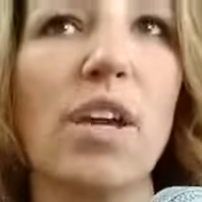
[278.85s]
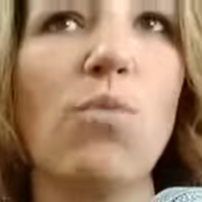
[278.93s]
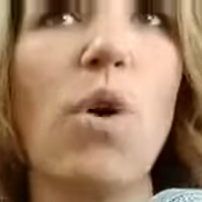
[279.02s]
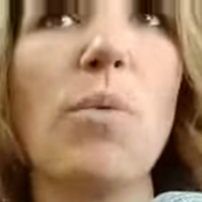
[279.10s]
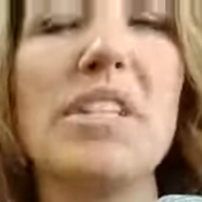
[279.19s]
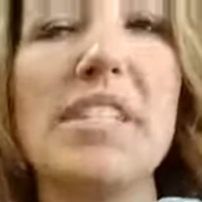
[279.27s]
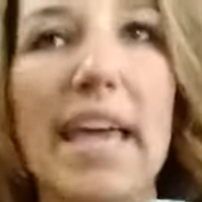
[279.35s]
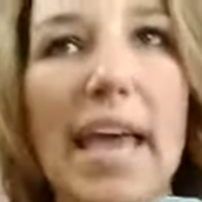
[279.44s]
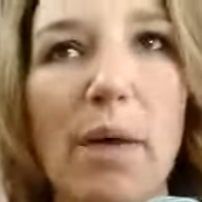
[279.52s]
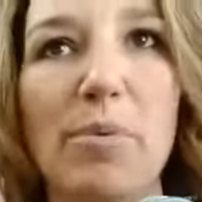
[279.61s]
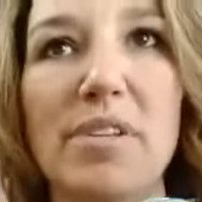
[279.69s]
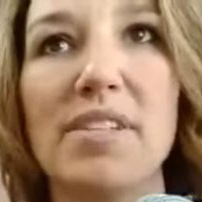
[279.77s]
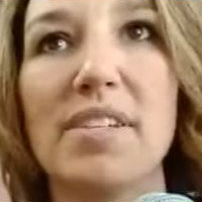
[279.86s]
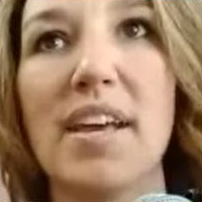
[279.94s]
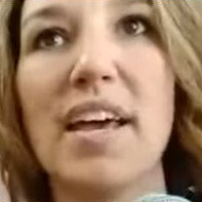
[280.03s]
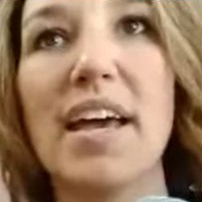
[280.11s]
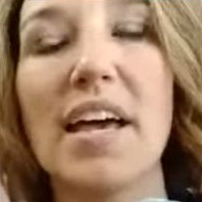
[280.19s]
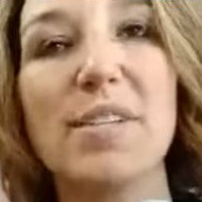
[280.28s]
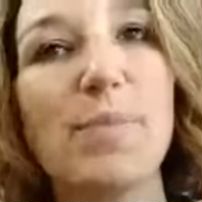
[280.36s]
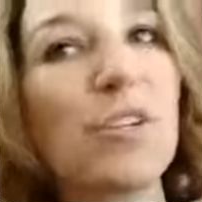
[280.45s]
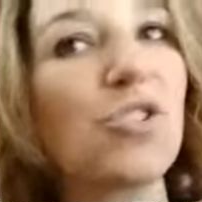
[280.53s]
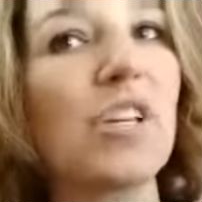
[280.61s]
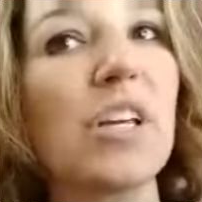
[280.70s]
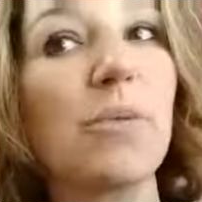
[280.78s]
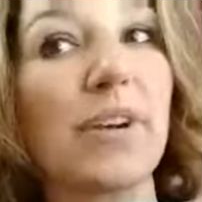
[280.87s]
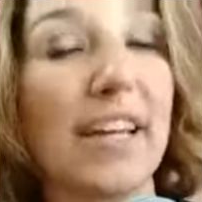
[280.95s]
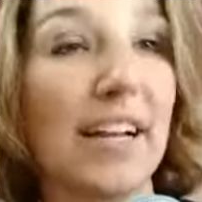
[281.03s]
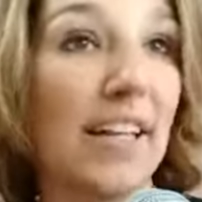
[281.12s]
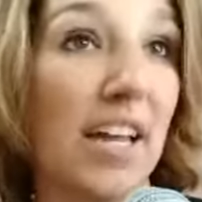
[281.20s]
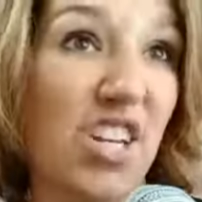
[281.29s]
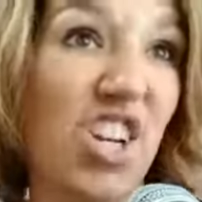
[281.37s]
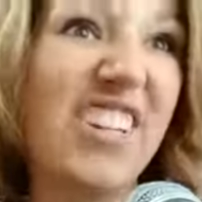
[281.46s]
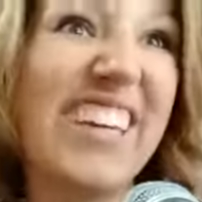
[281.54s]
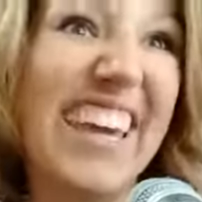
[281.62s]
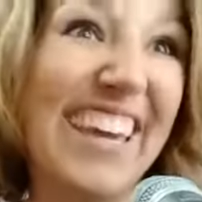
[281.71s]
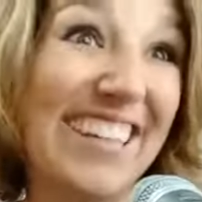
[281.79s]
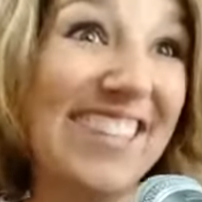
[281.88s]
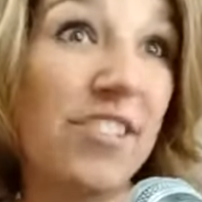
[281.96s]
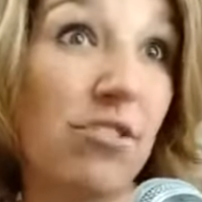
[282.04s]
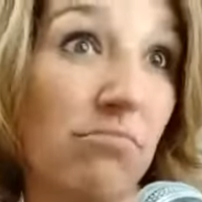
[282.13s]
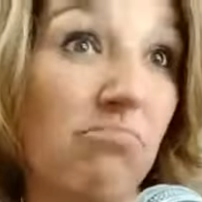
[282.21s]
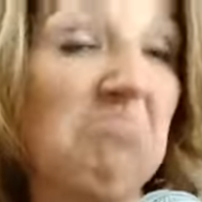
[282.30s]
And what we see happen, especially we're getting a lot of young kids